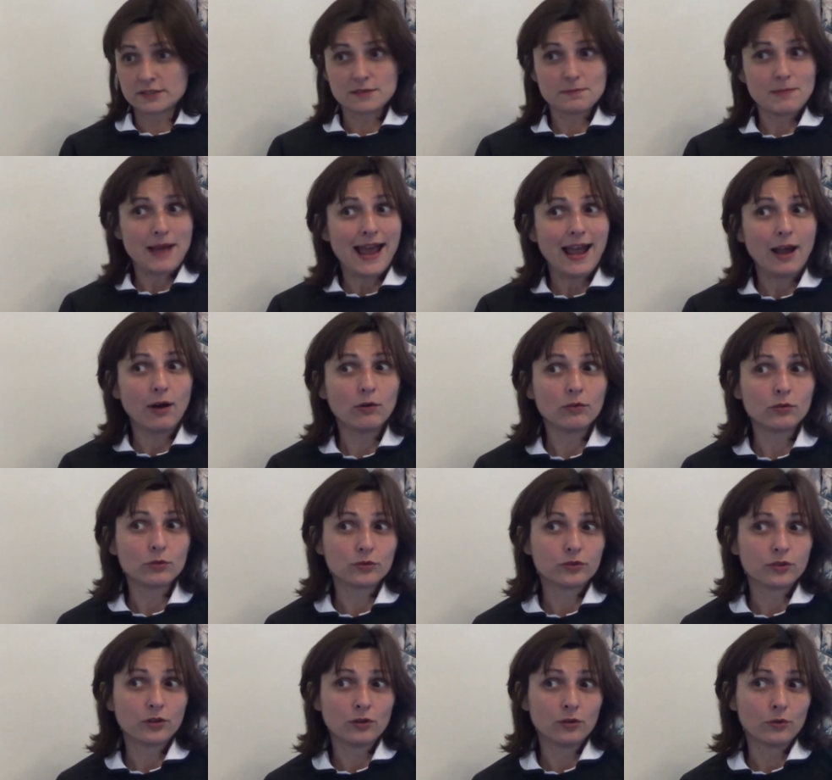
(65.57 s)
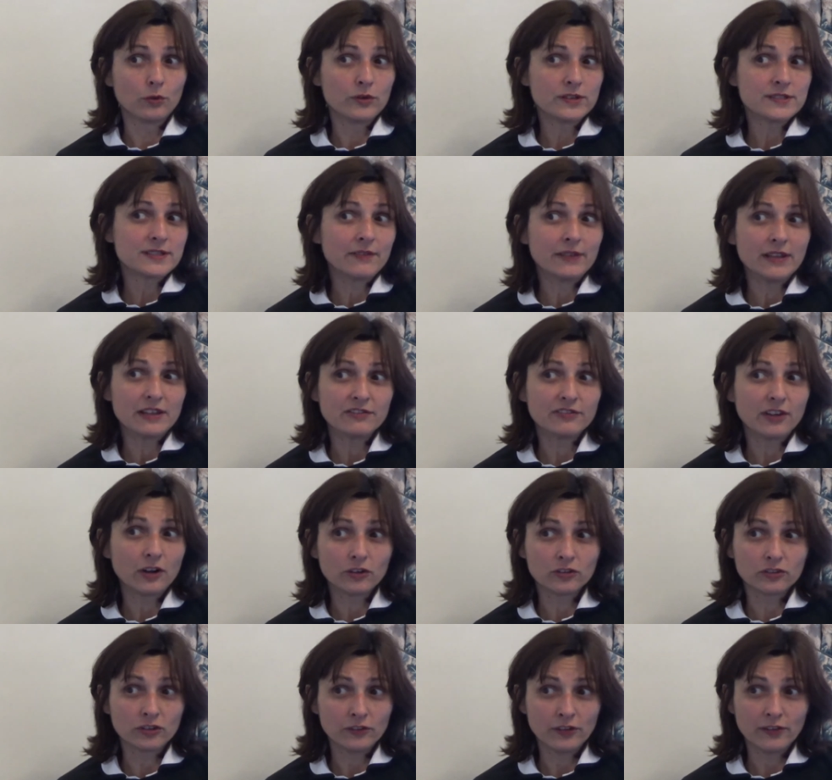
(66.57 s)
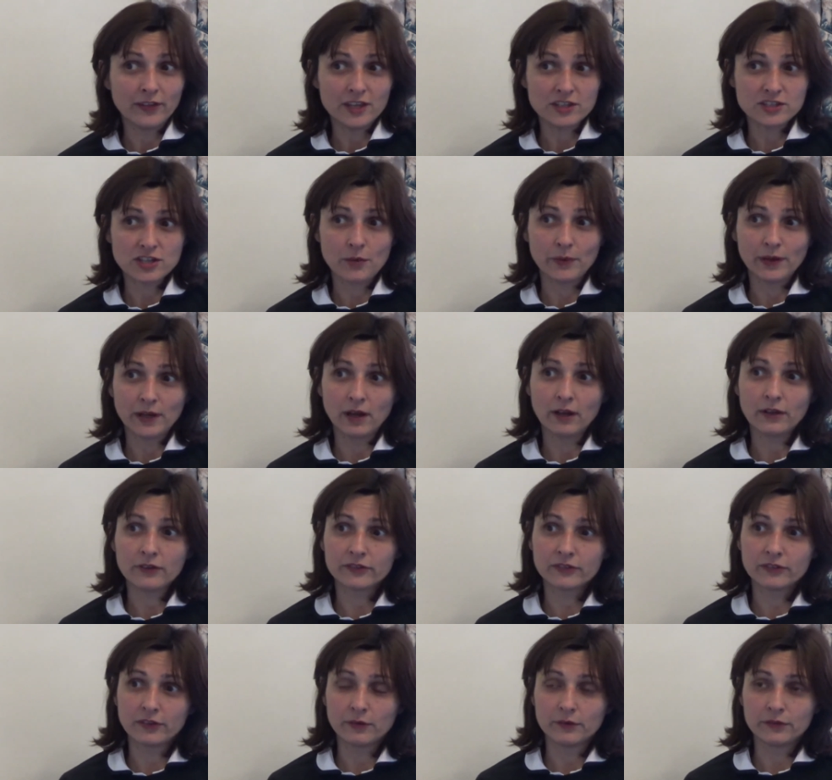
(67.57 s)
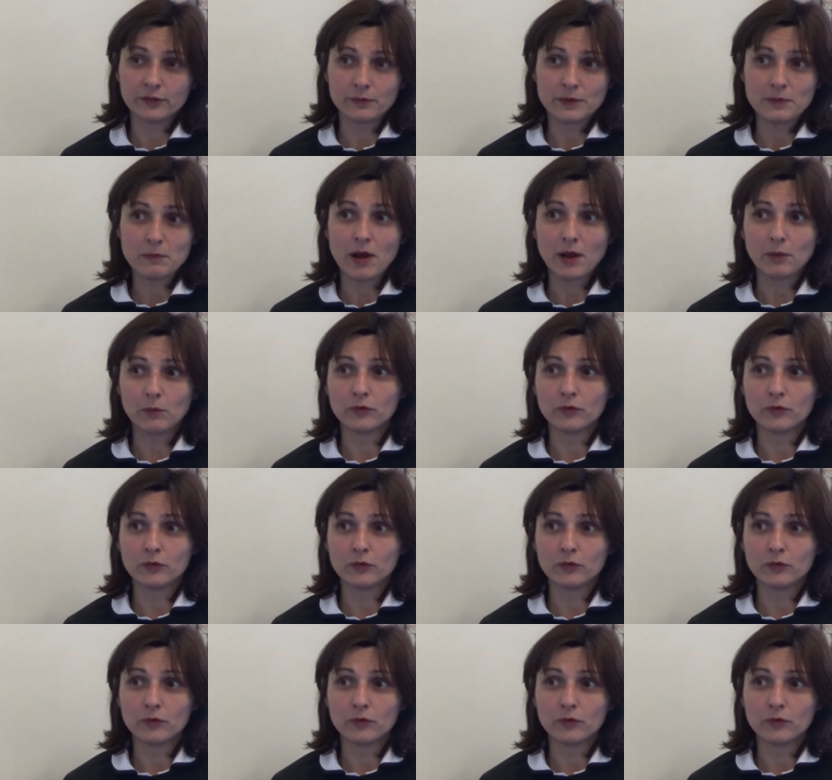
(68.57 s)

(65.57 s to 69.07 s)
mouth, or is there any function that they're showing us that we might